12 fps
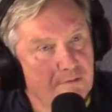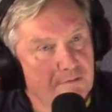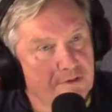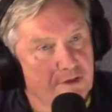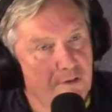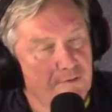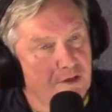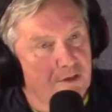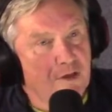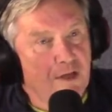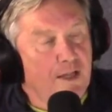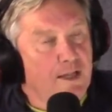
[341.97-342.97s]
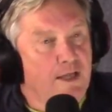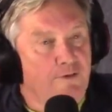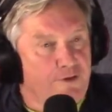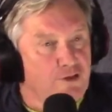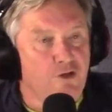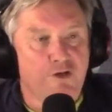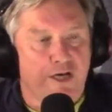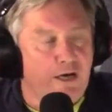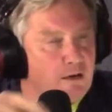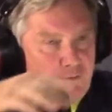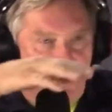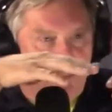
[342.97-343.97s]
So that if it's good
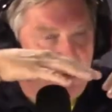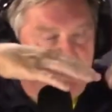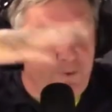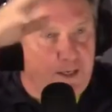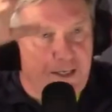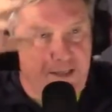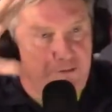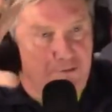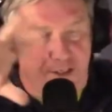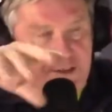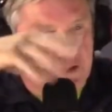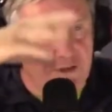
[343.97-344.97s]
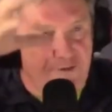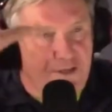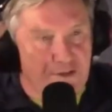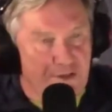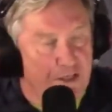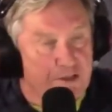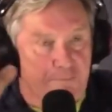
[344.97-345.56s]
care, there won't be any great deal of anxiety.